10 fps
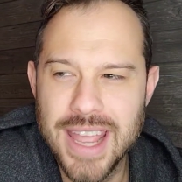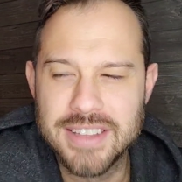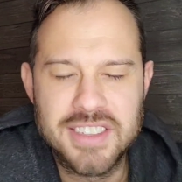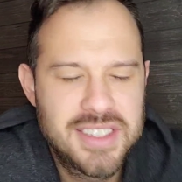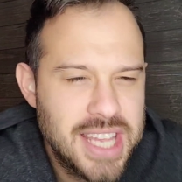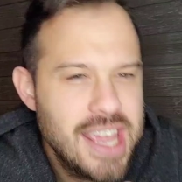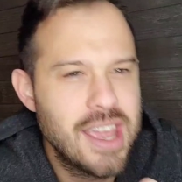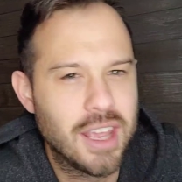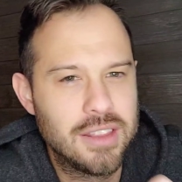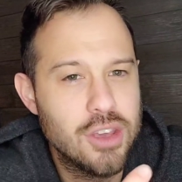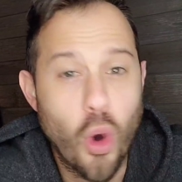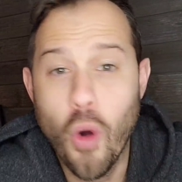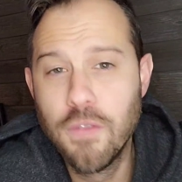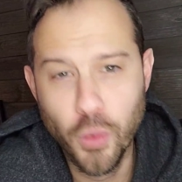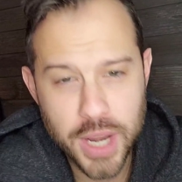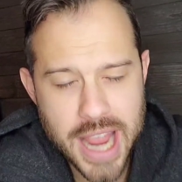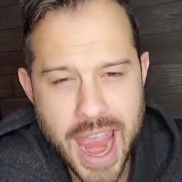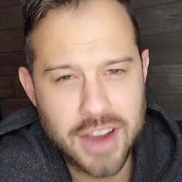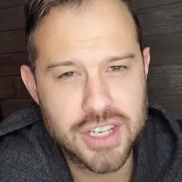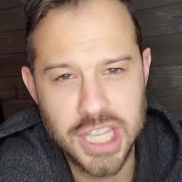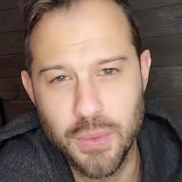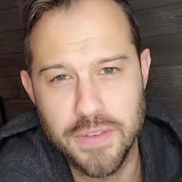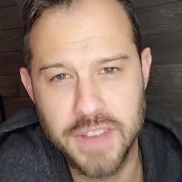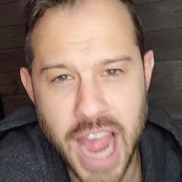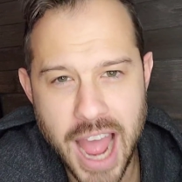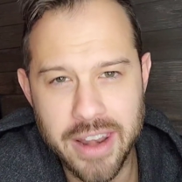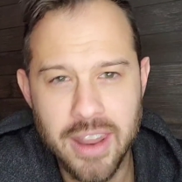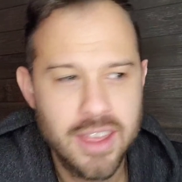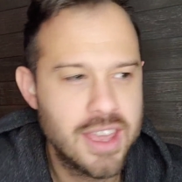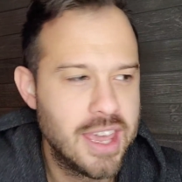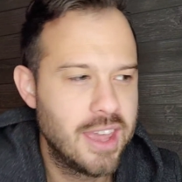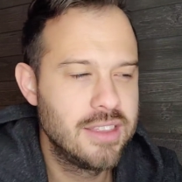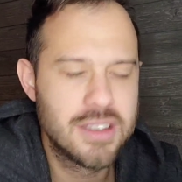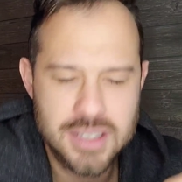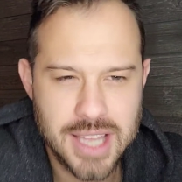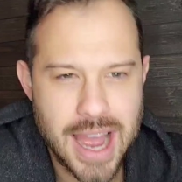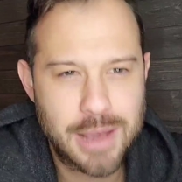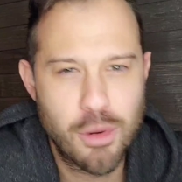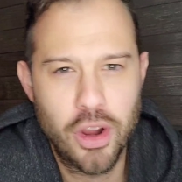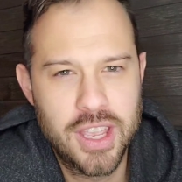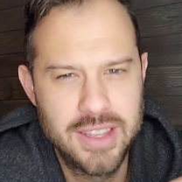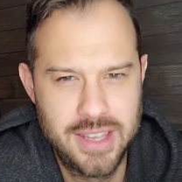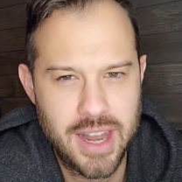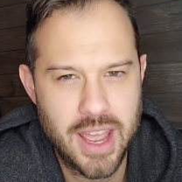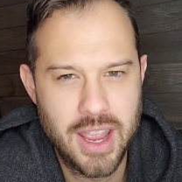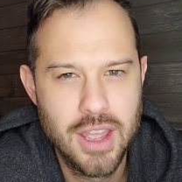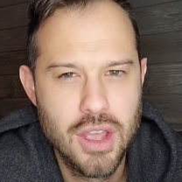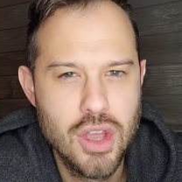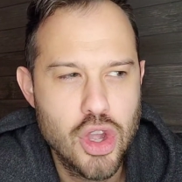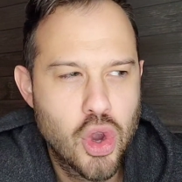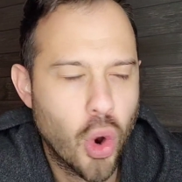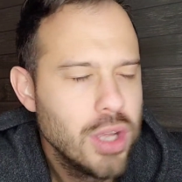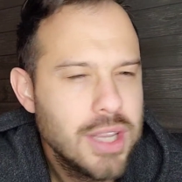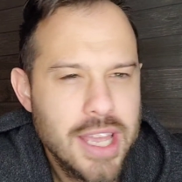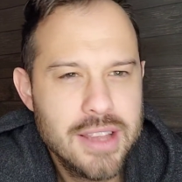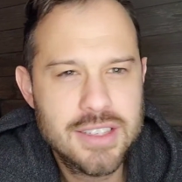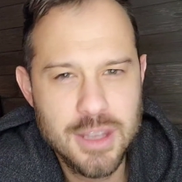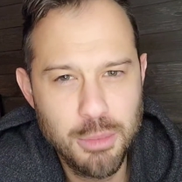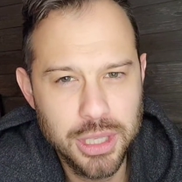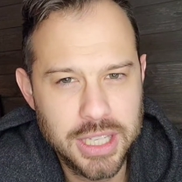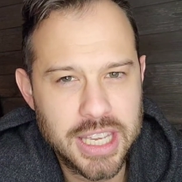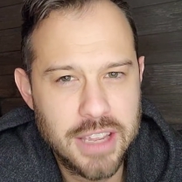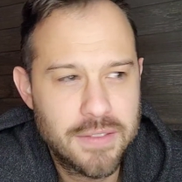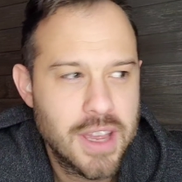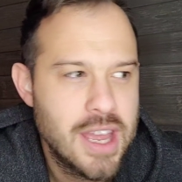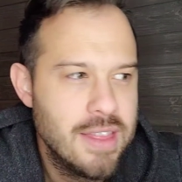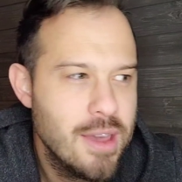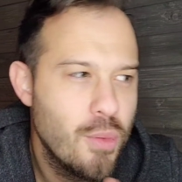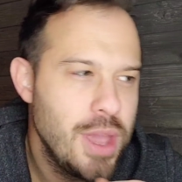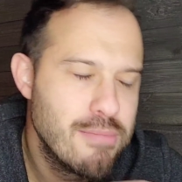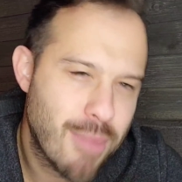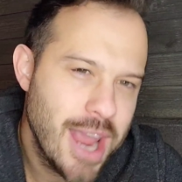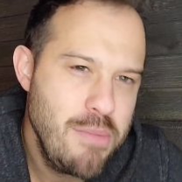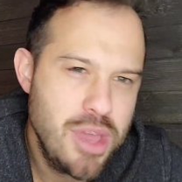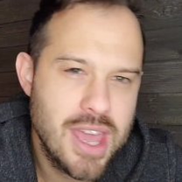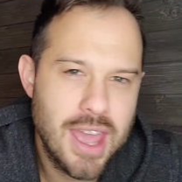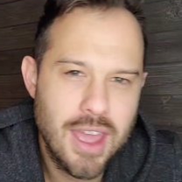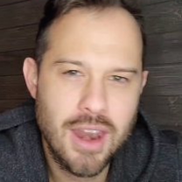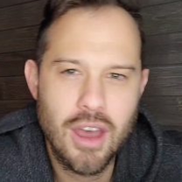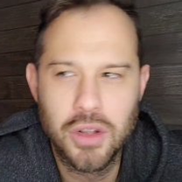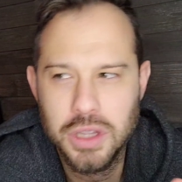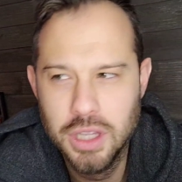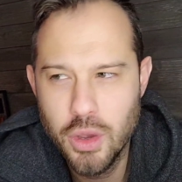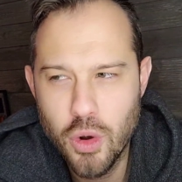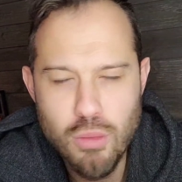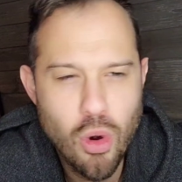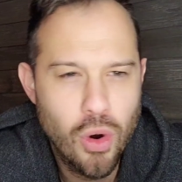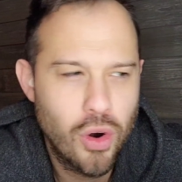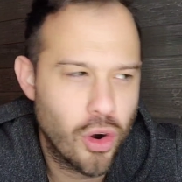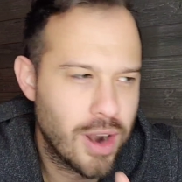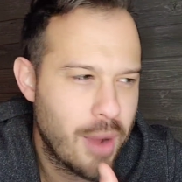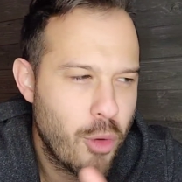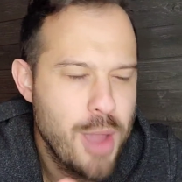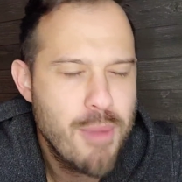and seeing the overreaction that we've got in the stock market today could lead us to believe that we might be in a little more, we